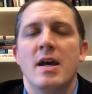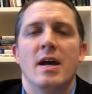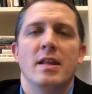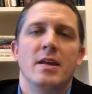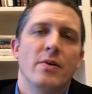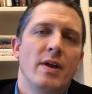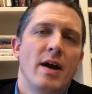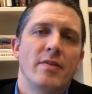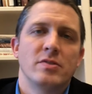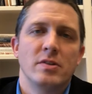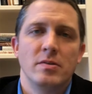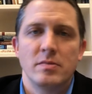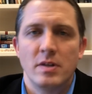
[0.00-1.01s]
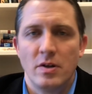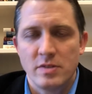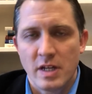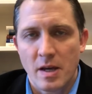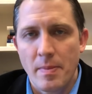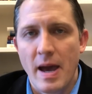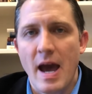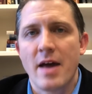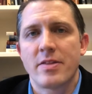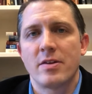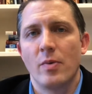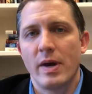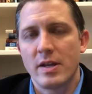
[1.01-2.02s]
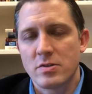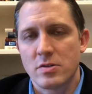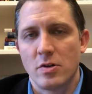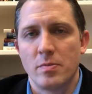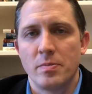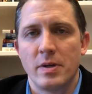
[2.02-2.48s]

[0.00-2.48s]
and they would have to, you know, take a bath and wait a certain